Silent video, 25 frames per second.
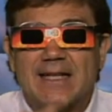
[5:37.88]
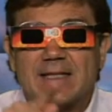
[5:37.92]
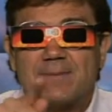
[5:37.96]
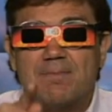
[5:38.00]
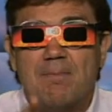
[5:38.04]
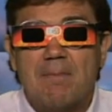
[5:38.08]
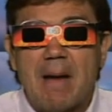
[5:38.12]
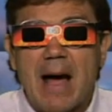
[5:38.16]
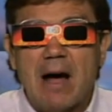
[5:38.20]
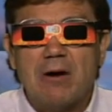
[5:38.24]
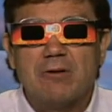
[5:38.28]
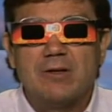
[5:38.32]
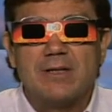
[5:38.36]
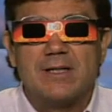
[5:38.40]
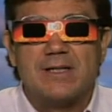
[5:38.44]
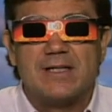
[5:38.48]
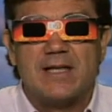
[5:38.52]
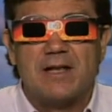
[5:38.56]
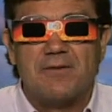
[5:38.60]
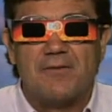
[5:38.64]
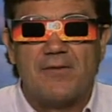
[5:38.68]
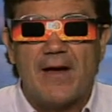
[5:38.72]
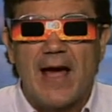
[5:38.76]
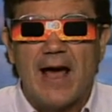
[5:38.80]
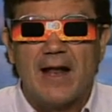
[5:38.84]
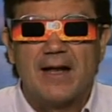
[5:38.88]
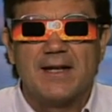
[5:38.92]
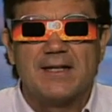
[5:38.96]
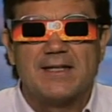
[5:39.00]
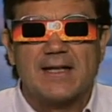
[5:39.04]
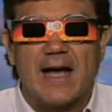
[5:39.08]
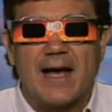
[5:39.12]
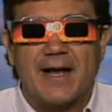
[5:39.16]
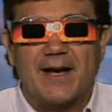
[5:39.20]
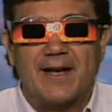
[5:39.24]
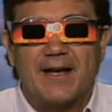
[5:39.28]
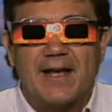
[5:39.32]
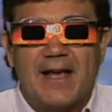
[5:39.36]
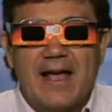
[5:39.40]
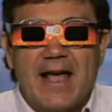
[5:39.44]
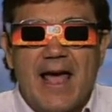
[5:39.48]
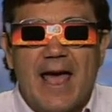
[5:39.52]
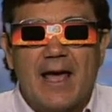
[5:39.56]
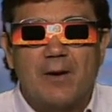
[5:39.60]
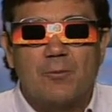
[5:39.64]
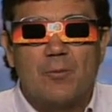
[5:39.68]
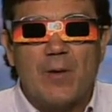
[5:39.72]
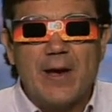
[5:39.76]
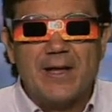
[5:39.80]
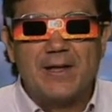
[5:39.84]
It has mountains and valleys on it,
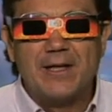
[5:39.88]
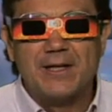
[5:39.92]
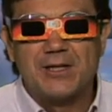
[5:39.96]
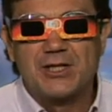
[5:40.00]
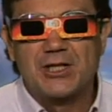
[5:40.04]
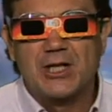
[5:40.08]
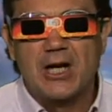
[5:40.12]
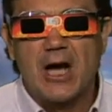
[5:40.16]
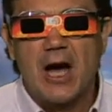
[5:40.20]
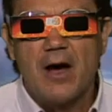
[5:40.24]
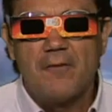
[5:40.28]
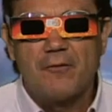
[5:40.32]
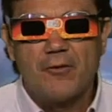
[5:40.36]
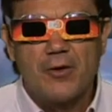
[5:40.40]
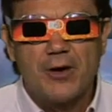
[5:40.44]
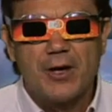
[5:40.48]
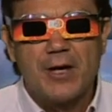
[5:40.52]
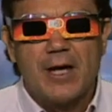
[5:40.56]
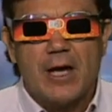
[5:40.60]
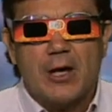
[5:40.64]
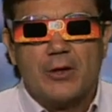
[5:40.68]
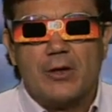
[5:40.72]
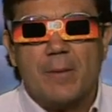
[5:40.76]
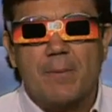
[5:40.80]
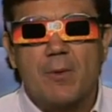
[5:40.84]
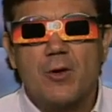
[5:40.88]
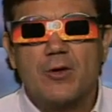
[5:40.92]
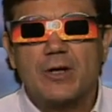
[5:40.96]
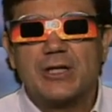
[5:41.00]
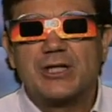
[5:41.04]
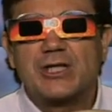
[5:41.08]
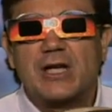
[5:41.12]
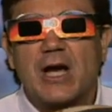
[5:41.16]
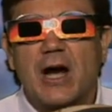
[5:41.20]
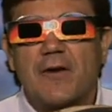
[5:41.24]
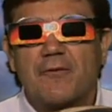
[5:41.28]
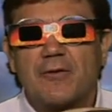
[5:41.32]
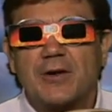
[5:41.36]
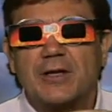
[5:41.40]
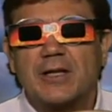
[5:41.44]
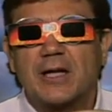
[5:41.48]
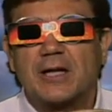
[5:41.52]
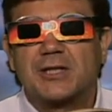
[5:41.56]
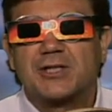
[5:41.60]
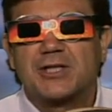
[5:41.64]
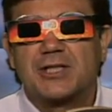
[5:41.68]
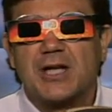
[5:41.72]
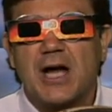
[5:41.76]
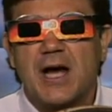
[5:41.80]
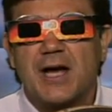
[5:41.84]
and when it's covering, the moon is covering
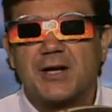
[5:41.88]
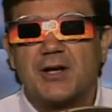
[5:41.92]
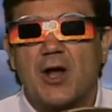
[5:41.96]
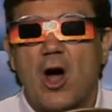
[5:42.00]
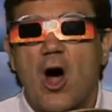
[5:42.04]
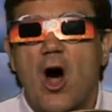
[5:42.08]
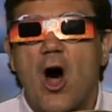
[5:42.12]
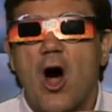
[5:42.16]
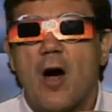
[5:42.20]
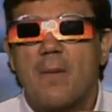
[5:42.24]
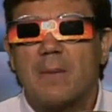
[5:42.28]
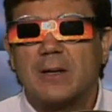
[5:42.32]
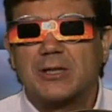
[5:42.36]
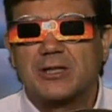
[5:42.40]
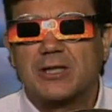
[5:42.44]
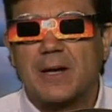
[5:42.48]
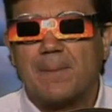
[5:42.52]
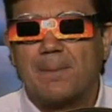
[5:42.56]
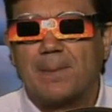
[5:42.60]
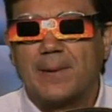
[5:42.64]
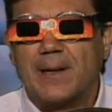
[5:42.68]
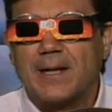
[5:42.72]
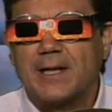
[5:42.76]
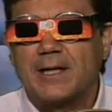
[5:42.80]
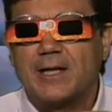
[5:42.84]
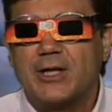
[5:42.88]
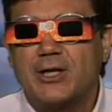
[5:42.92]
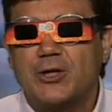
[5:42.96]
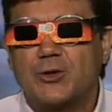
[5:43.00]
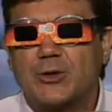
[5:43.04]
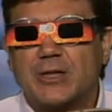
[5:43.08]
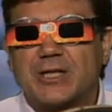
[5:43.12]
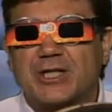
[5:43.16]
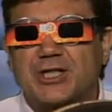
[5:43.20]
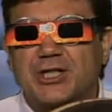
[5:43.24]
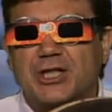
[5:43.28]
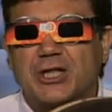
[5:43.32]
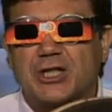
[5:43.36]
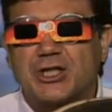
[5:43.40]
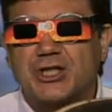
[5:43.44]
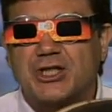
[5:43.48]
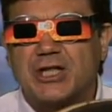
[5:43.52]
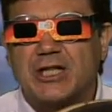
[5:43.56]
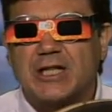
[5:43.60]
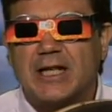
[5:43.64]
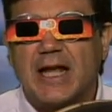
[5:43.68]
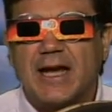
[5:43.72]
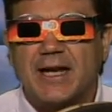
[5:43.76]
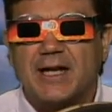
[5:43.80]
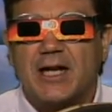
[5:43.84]
the sun almost completely. You can still
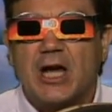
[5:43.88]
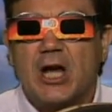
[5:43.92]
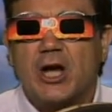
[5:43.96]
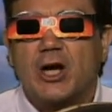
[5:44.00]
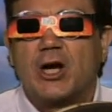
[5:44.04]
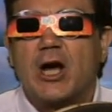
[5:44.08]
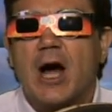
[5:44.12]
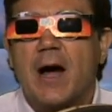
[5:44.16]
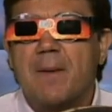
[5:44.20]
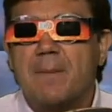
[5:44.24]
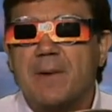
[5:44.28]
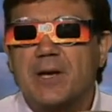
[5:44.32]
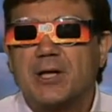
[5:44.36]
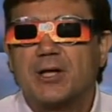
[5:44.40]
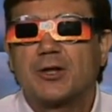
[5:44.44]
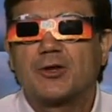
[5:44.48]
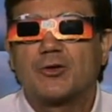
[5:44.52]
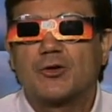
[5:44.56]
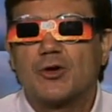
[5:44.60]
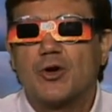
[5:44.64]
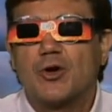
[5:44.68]
see light coming